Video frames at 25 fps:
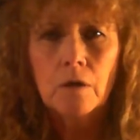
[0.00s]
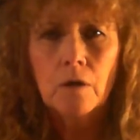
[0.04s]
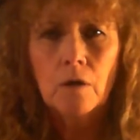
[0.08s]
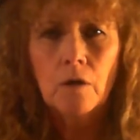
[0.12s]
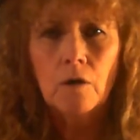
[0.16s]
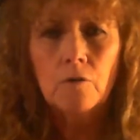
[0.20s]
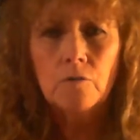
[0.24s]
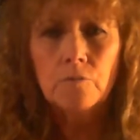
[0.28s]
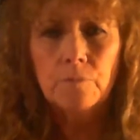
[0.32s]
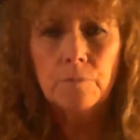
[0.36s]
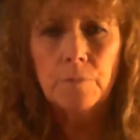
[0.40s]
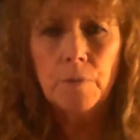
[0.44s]

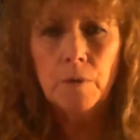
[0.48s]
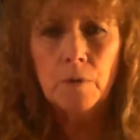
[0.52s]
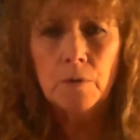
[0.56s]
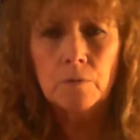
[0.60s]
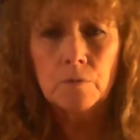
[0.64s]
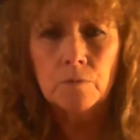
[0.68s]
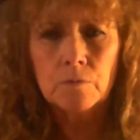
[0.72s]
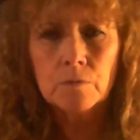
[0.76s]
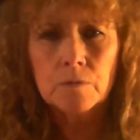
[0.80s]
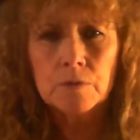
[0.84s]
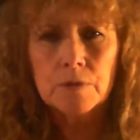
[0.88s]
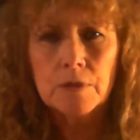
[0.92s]
of
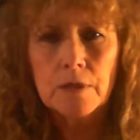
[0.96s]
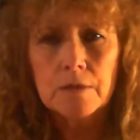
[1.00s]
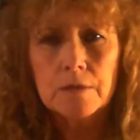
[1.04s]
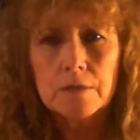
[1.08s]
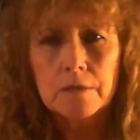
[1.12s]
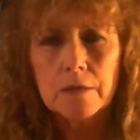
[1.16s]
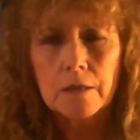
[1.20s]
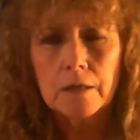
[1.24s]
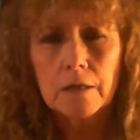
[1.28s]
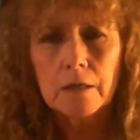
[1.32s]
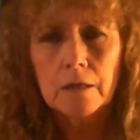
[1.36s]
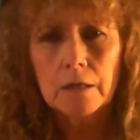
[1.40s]
bones as
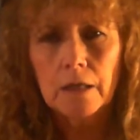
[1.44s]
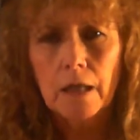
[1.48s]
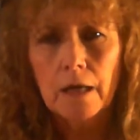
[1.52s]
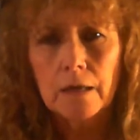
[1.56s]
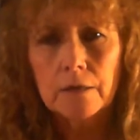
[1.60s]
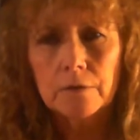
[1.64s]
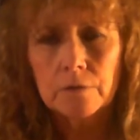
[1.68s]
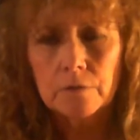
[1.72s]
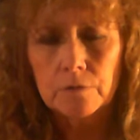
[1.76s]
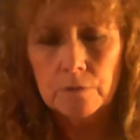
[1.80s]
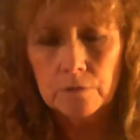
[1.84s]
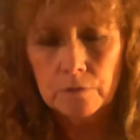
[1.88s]
they
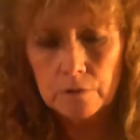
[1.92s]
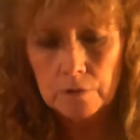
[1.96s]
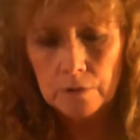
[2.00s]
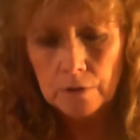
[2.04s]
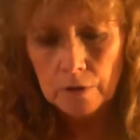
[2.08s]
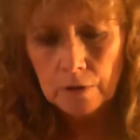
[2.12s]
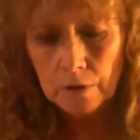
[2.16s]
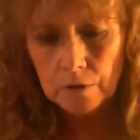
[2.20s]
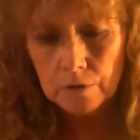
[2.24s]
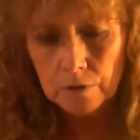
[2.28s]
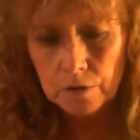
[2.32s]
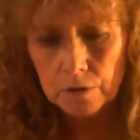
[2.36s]
clattered
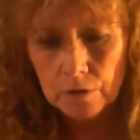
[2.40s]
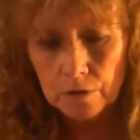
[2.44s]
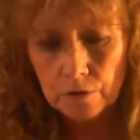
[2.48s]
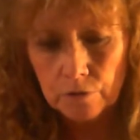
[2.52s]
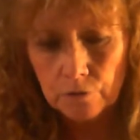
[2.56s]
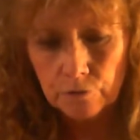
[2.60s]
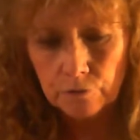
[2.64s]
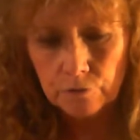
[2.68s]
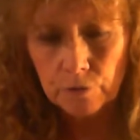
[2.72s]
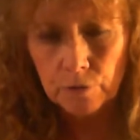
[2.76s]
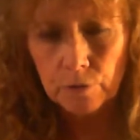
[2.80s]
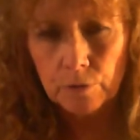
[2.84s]
to the
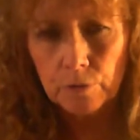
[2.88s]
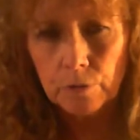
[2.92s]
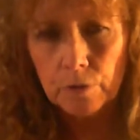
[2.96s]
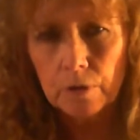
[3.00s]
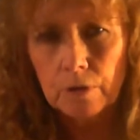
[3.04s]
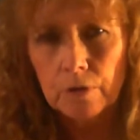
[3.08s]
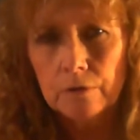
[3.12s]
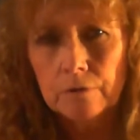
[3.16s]
floor.